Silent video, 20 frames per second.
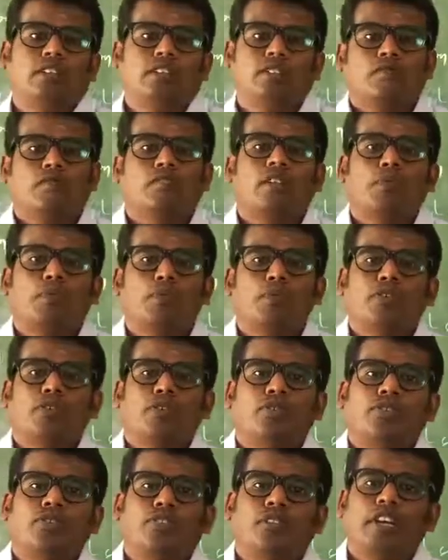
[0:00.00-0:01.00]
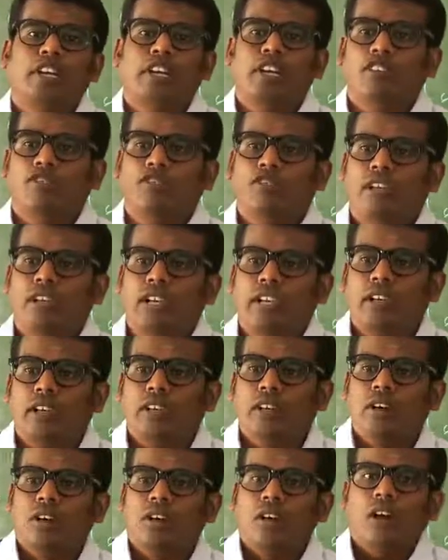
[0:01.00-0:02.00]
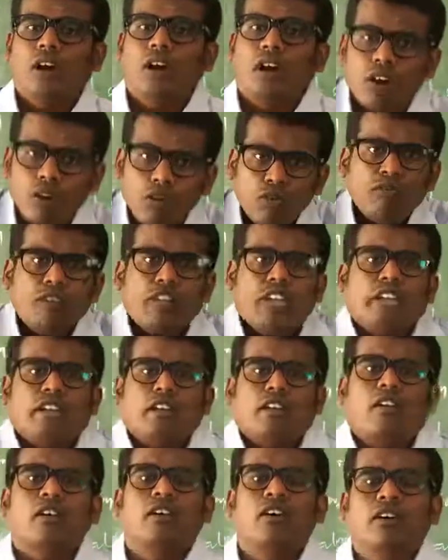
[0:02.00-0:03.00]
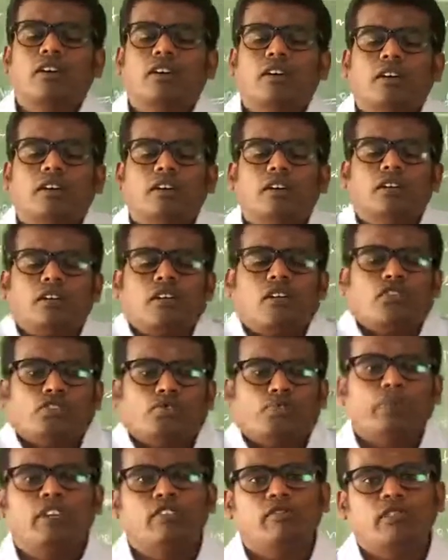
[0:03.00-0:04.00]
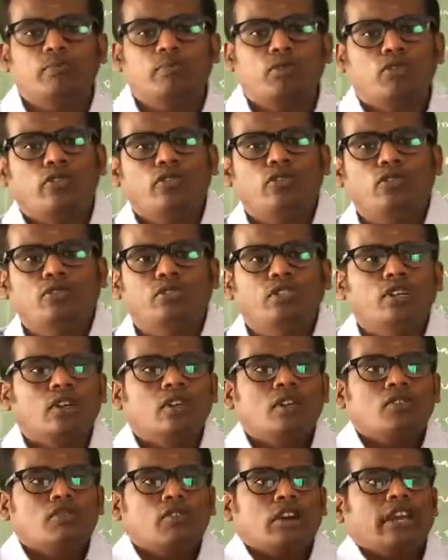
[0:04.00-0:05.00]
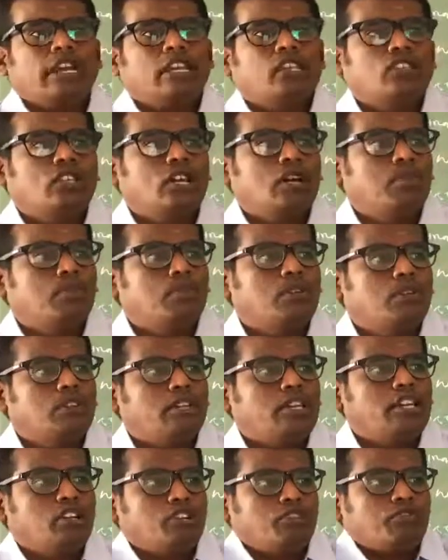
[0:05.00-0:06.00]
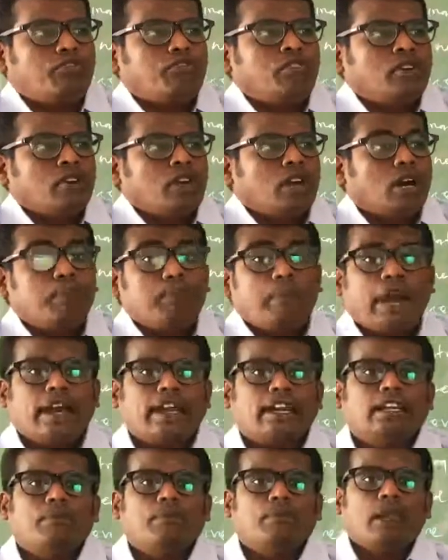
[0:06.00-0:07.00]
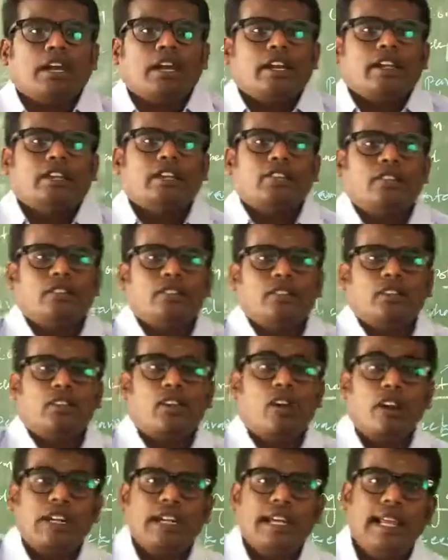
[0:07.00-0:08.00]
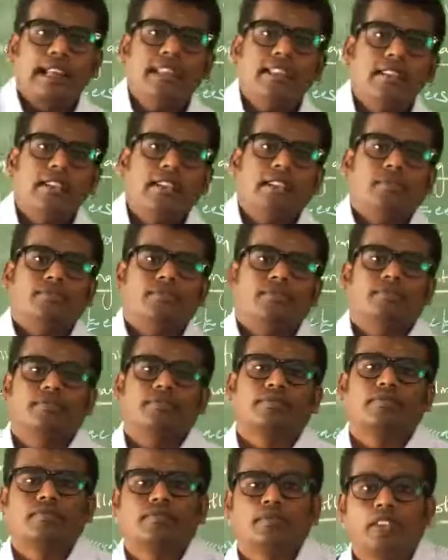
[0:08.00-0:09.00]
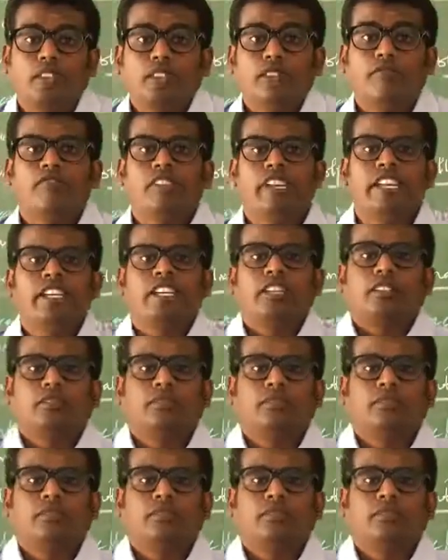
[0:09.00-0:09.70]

Will produce continuously. How weaker offspring will produce? For example, if a parent plant is not healthy, is weak,